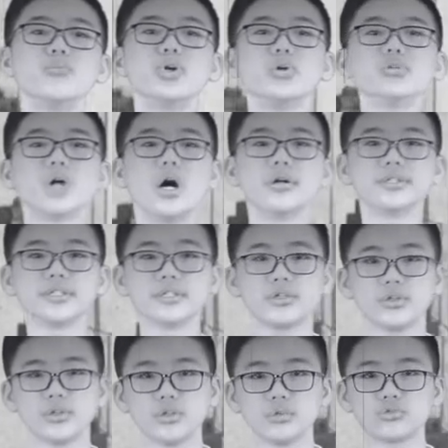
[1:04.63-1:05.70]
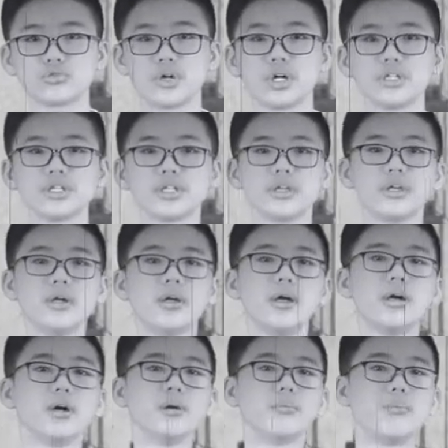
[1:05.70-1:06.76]
protons, neutrons,
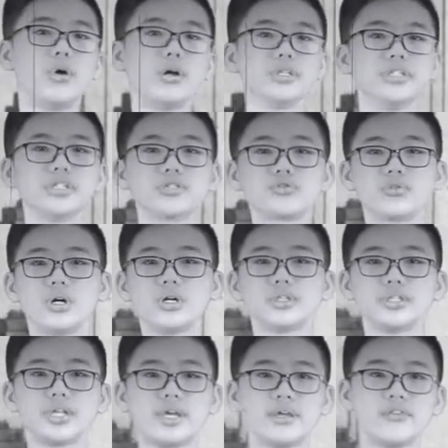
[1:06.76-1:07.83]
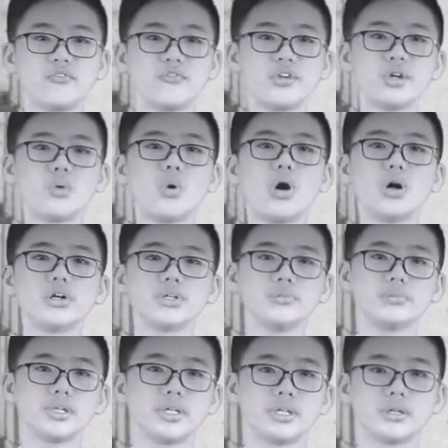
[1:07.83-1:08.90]
positrons, and V quantum
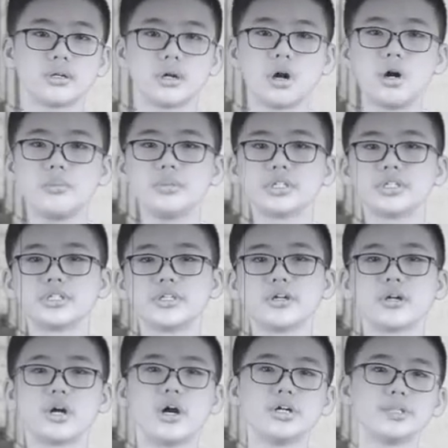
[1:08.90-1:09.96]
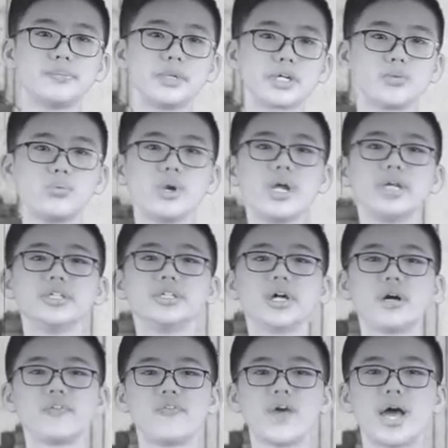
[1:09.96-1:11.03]
in comics, uh, cosmic rays
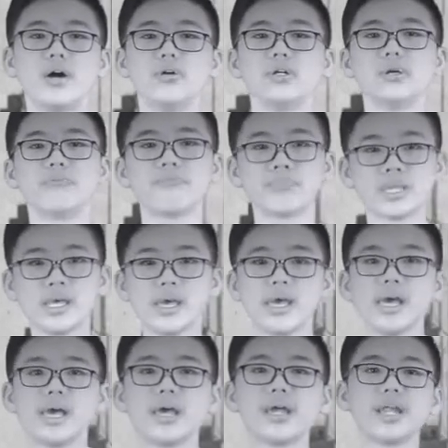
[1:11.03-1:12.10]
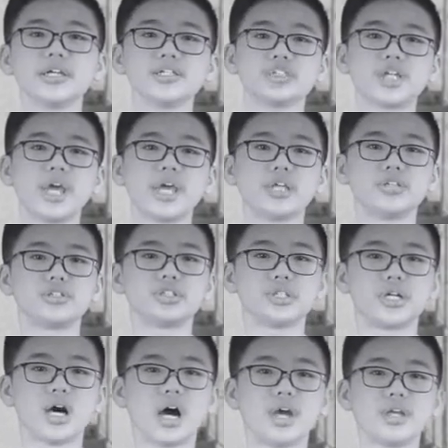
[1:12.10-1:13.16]
are found. It has changed
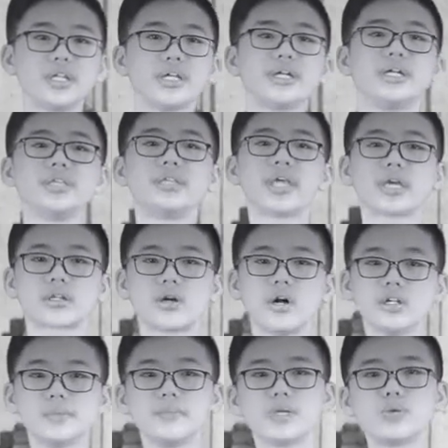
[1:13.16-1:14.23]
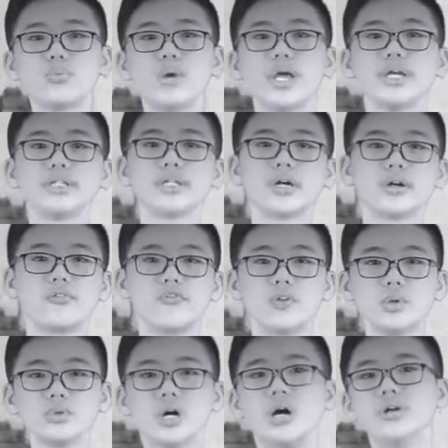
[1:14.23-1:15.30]
the idea that cosmic rays are
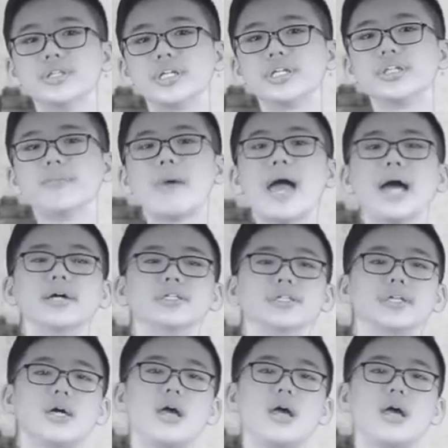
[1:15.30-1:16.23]
photons in the past.